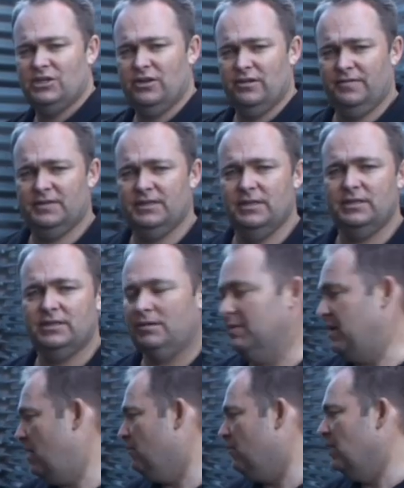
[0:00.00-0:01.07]
surfaces, so
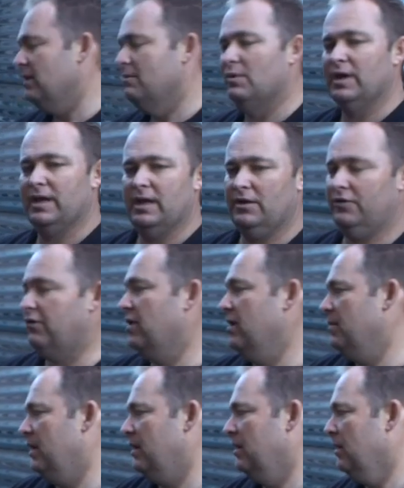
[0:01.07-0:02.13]
we don't really want to get a
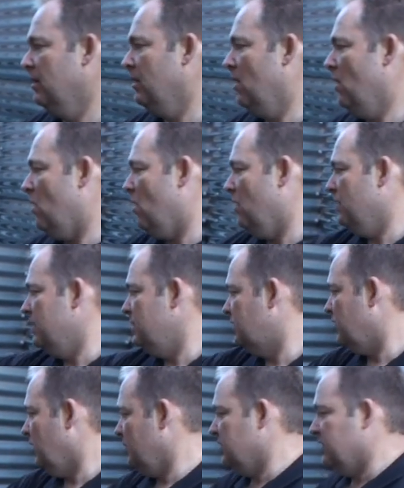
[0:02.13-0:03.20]
treatment on these
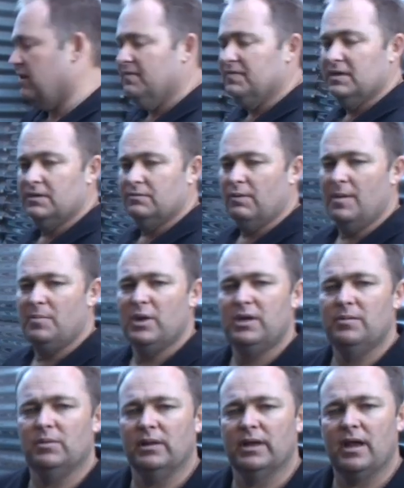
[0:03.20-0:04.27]
top surfaces where
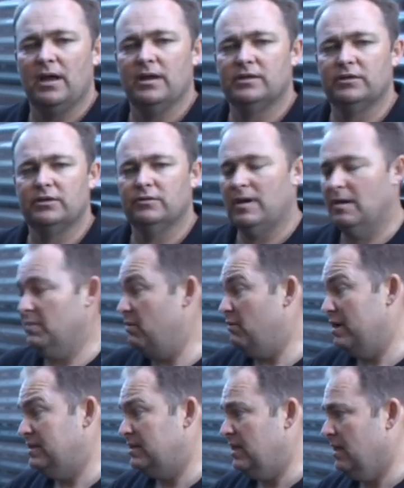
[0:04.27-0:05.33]
people are going to be
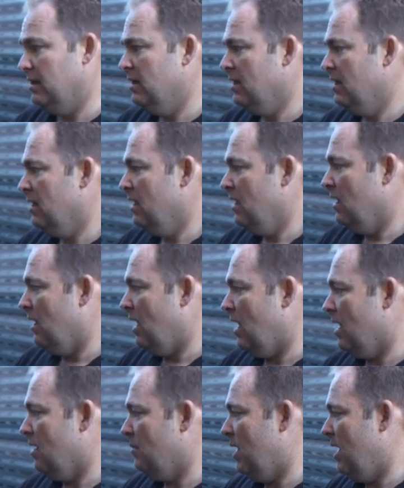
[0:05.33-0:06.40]
resting
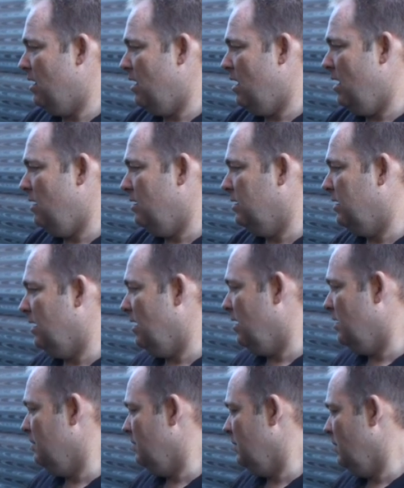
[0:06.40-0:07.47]
and
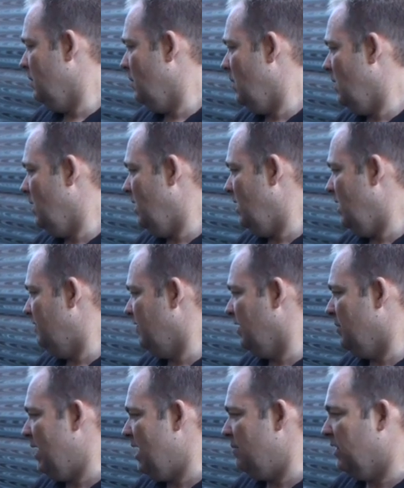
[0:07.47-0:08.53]
having
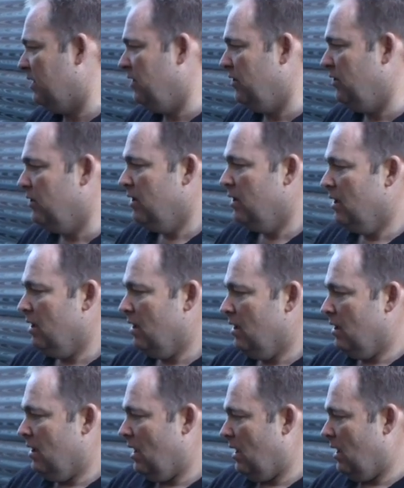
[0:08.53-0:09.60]
a barbecue.
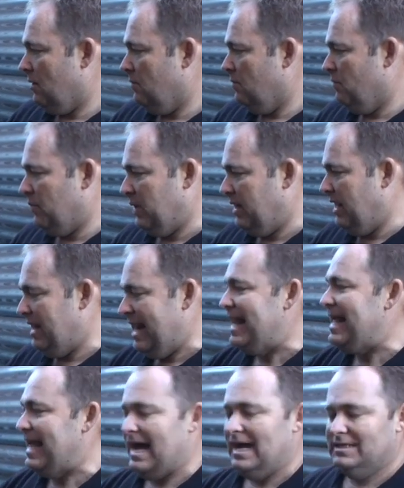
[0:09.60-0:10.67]
But in
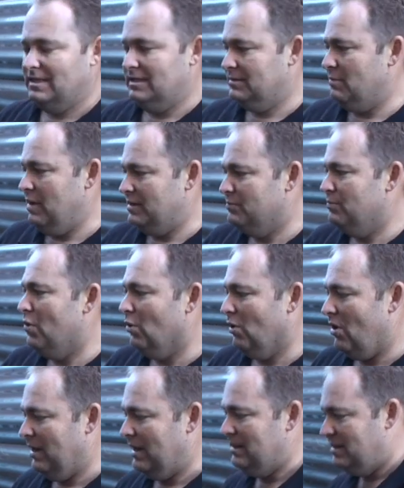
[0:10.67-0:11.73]
any case, it's more
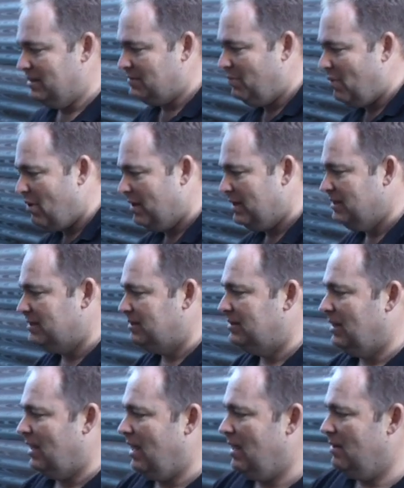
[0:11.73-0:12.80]
likely that
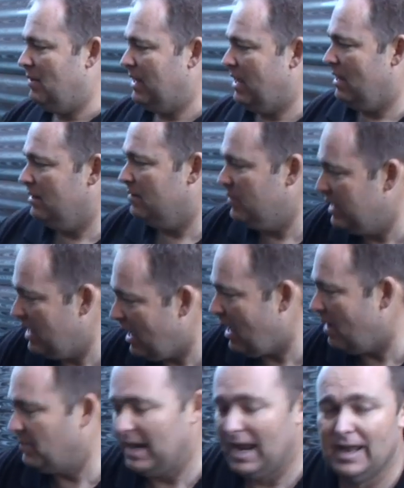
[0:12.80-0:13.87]
spiders are going to be
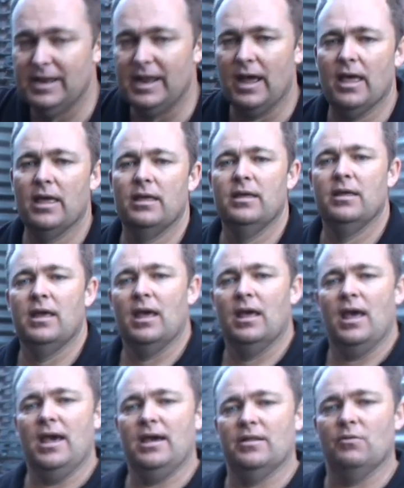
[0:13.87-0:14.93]
up and under,
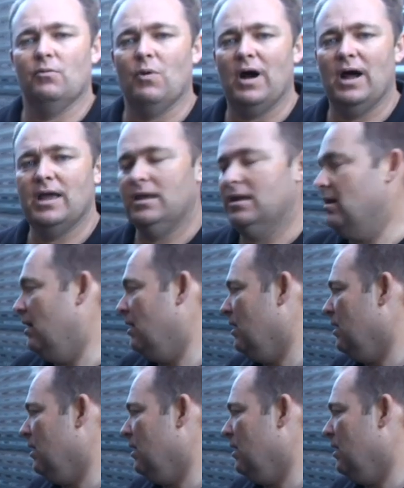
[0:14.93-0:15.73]
out of the way,